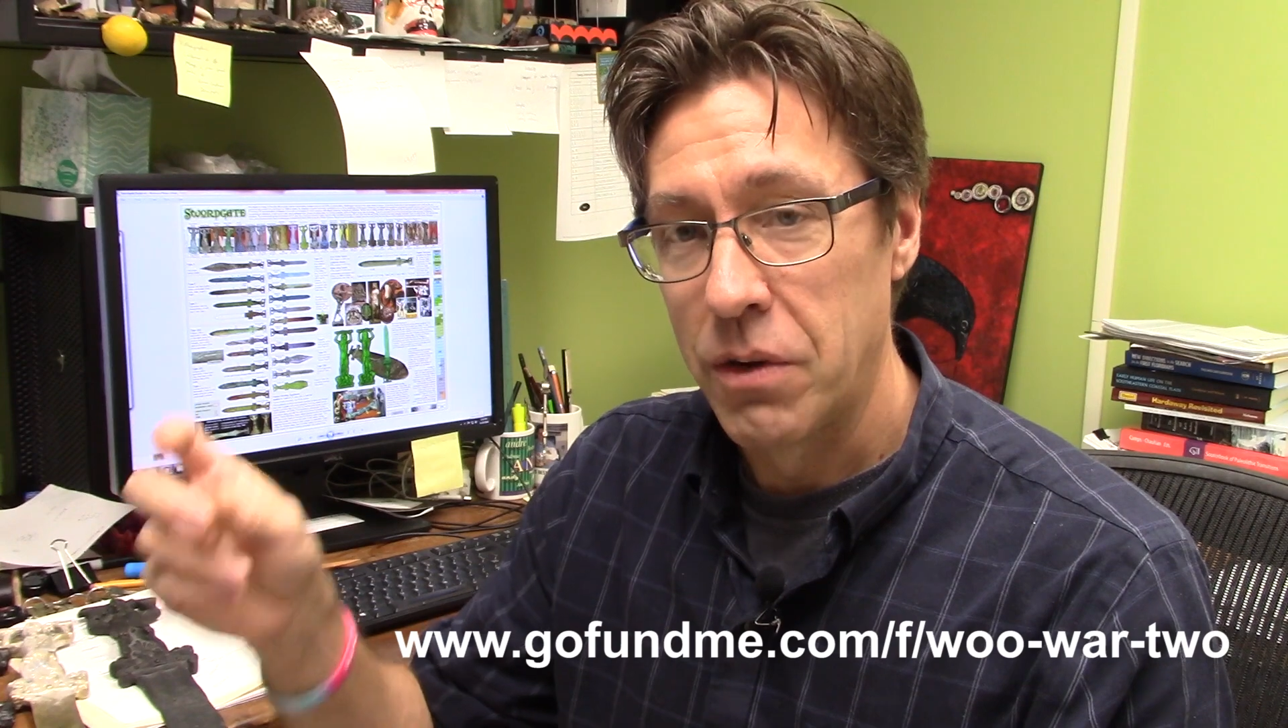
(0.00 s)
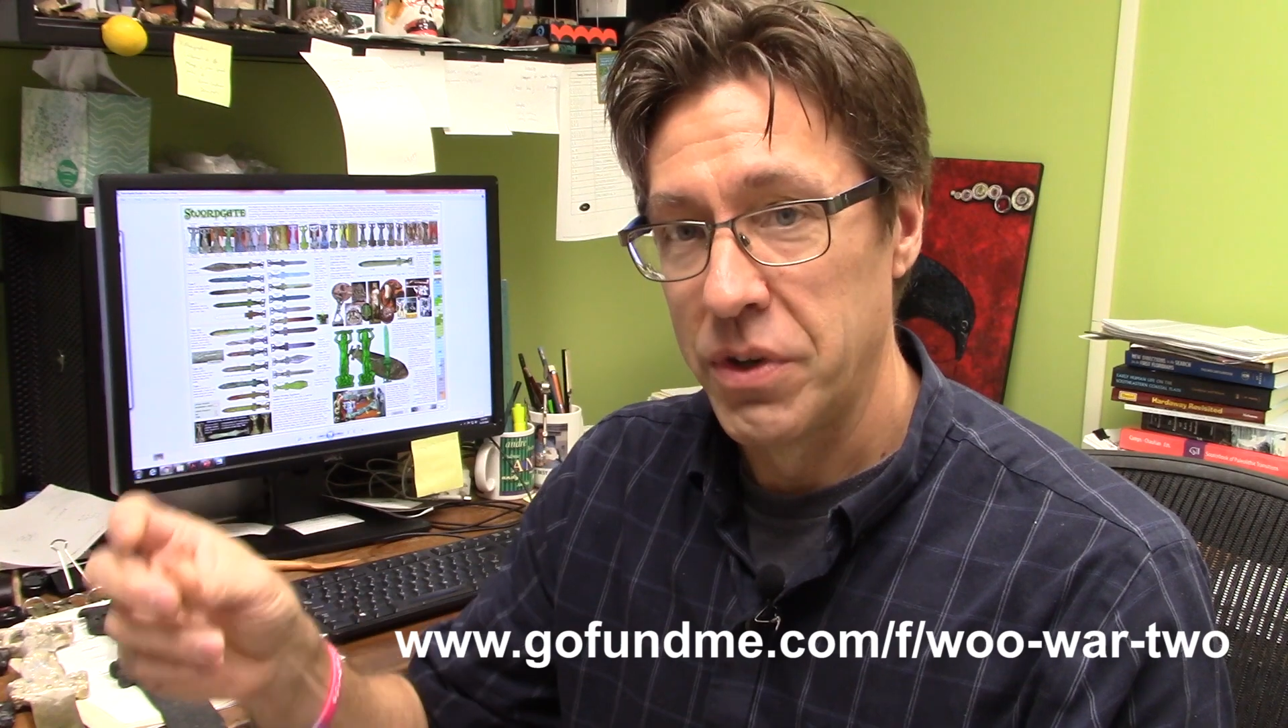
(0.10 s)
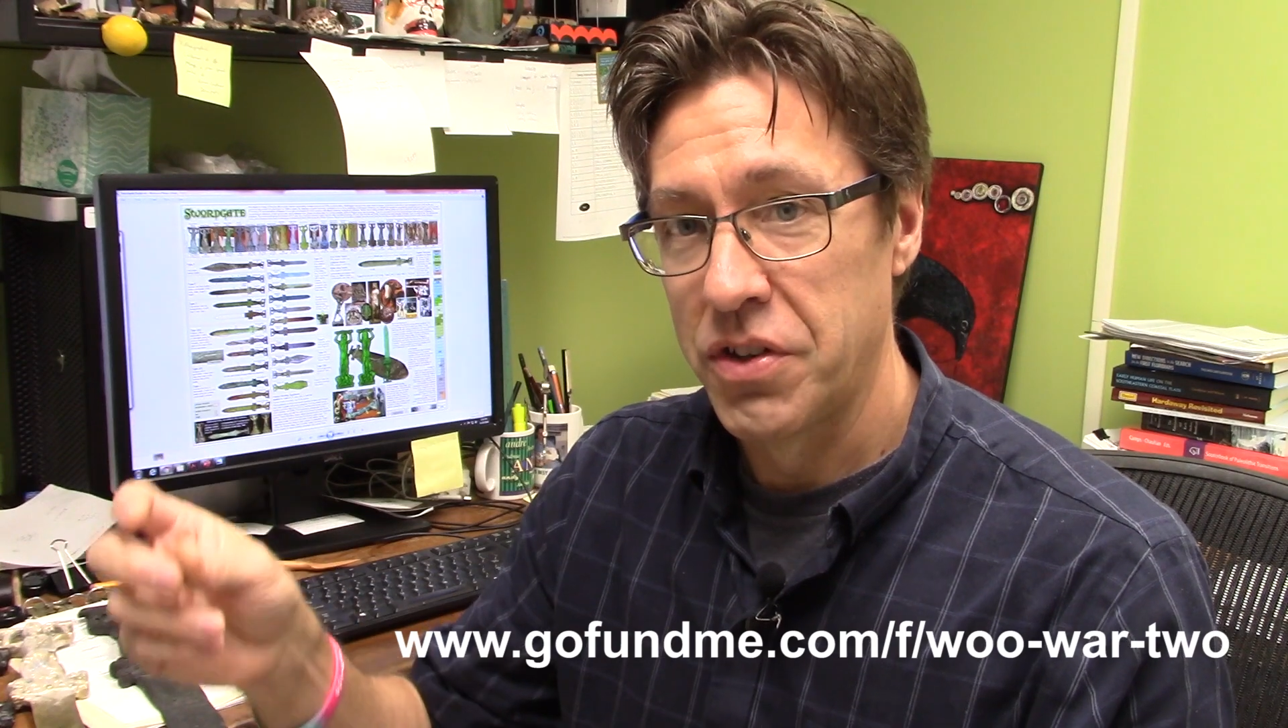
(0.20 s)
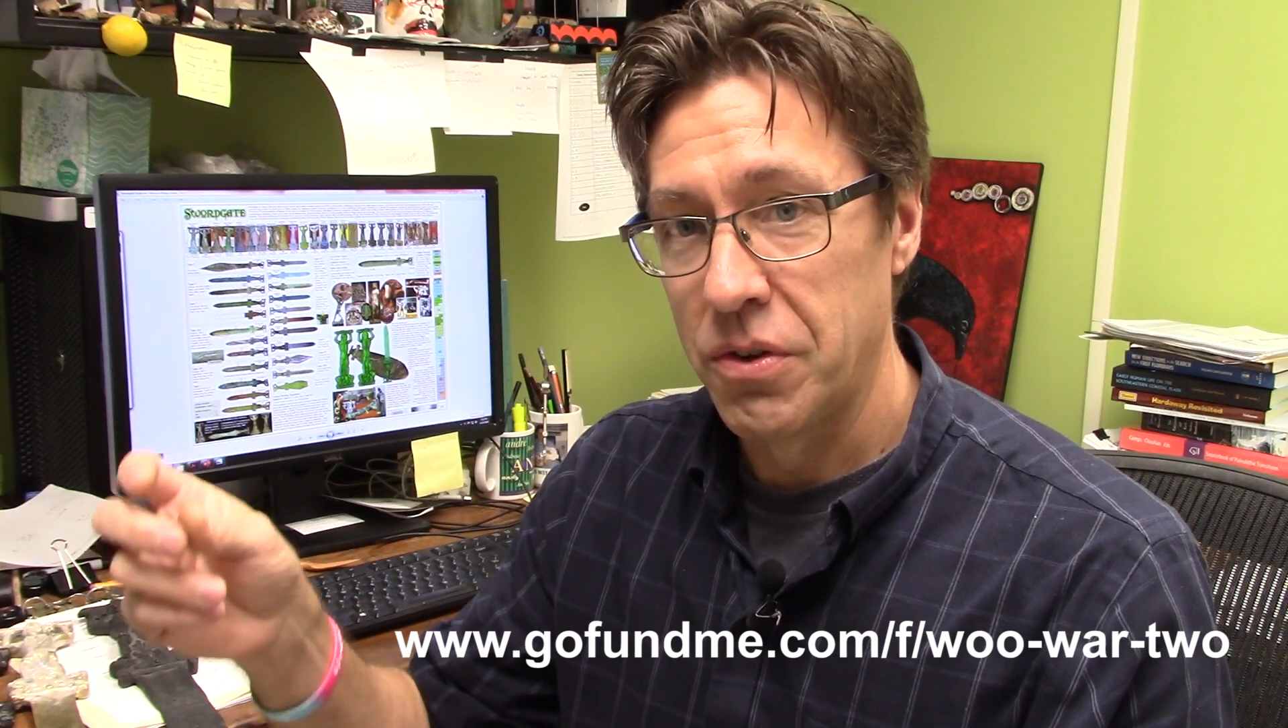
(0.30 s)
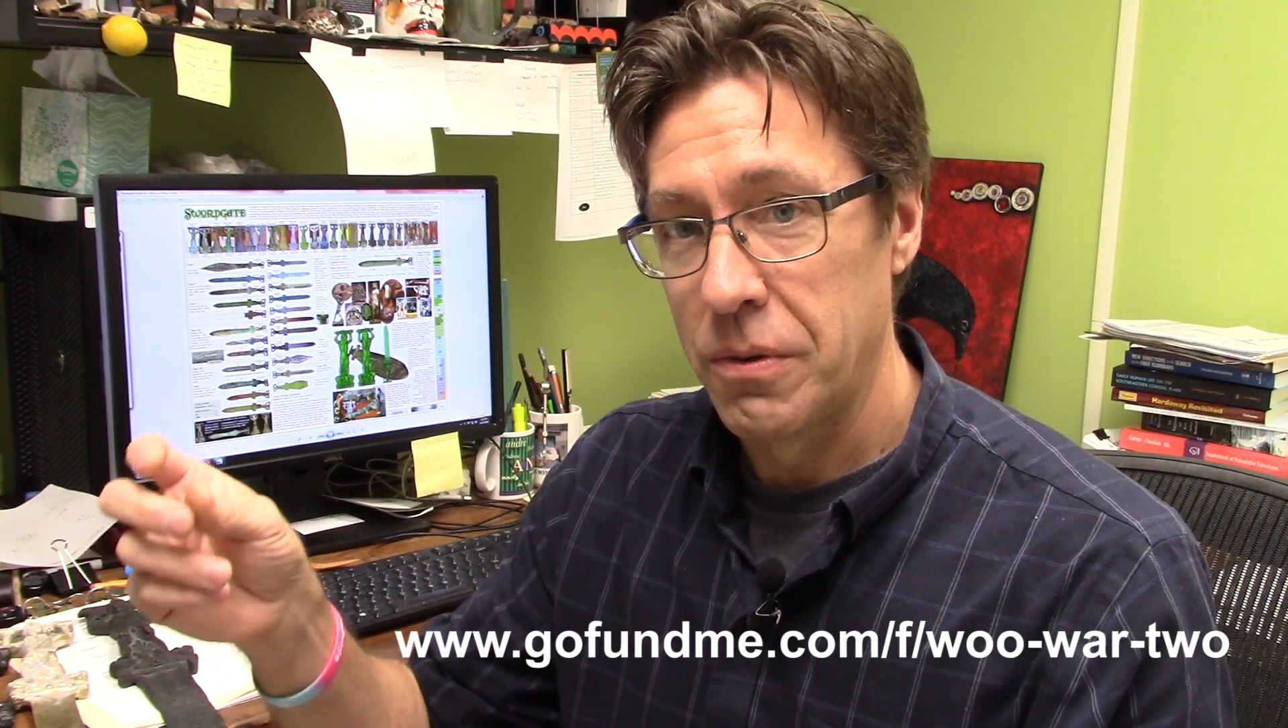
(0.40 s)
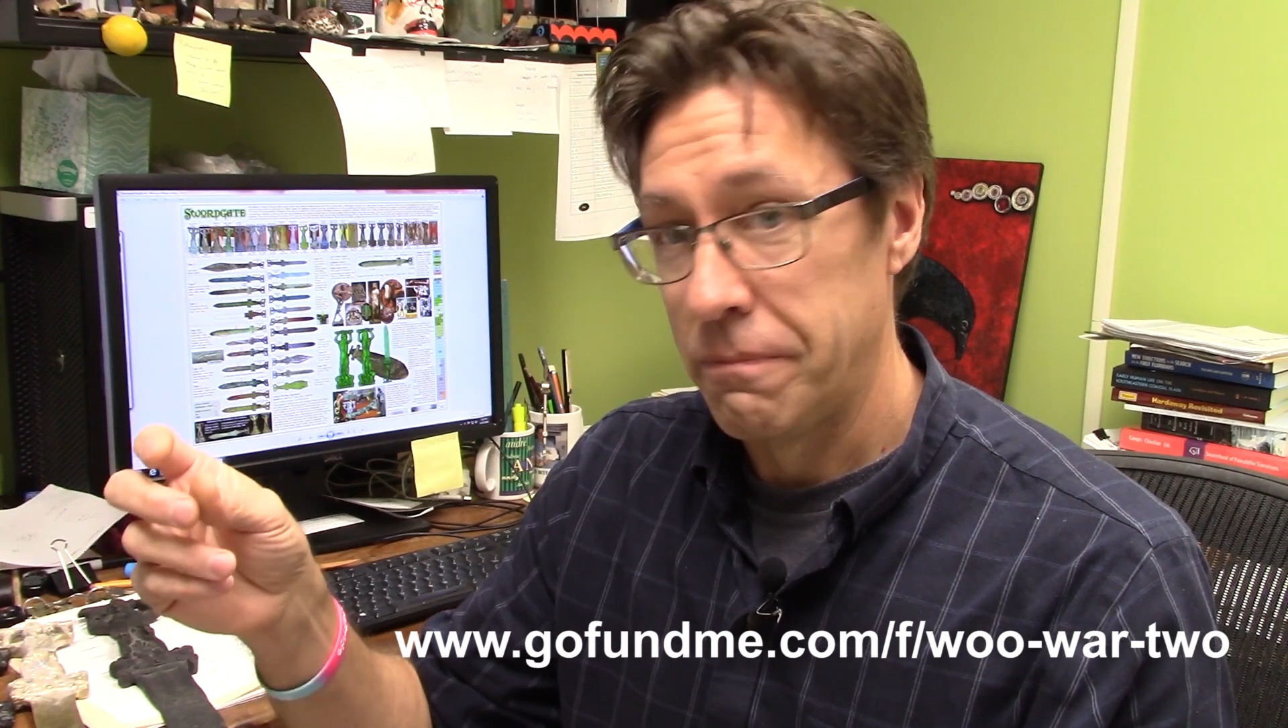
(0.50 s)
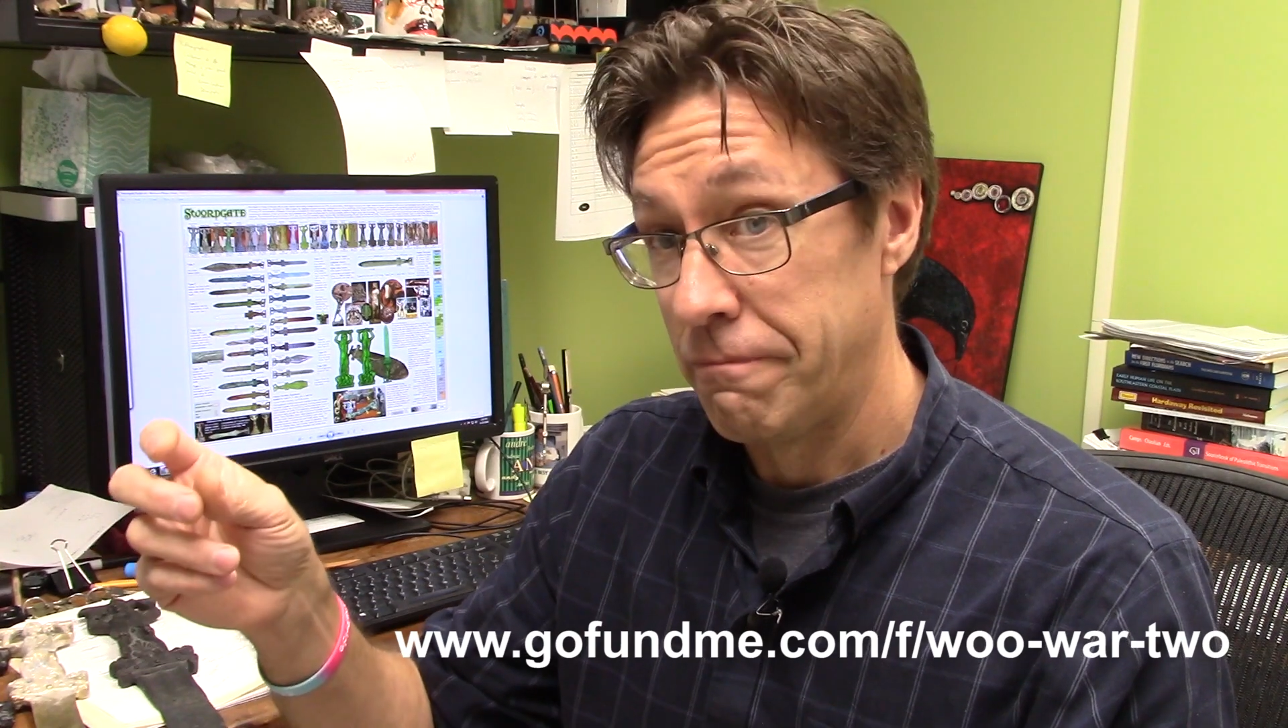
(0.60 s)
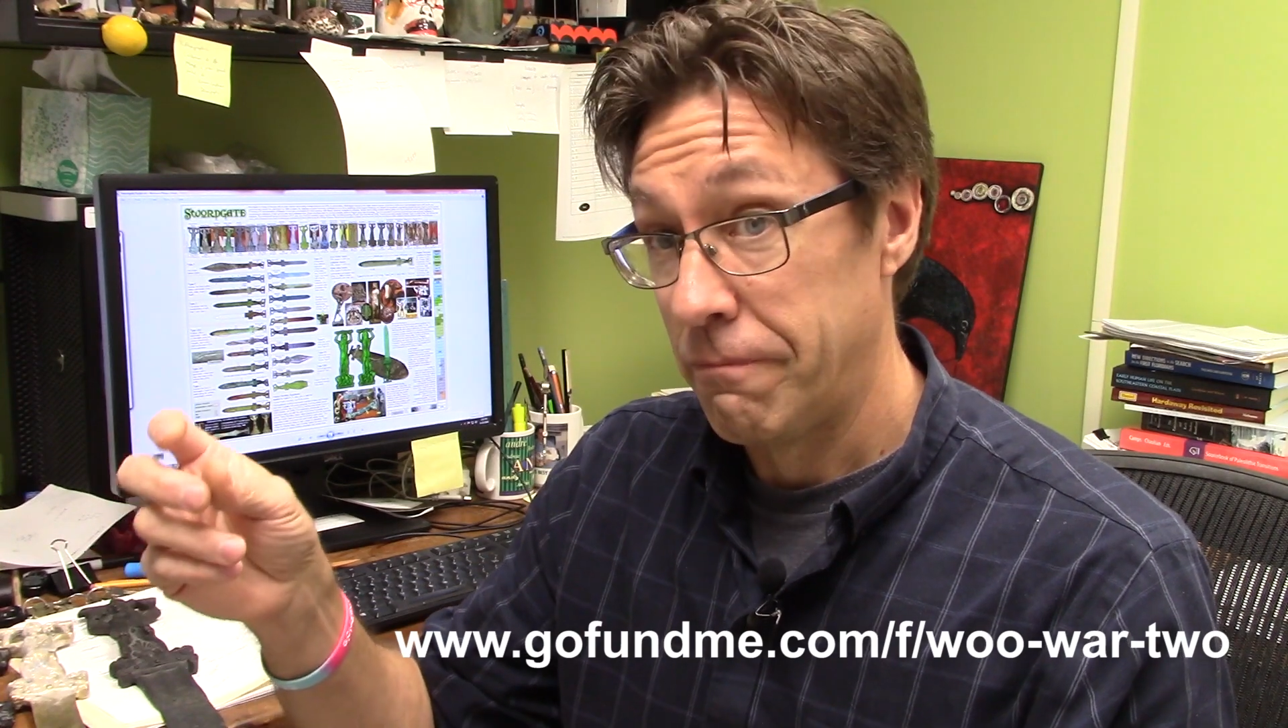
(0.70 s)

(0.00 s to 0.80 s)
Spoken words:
original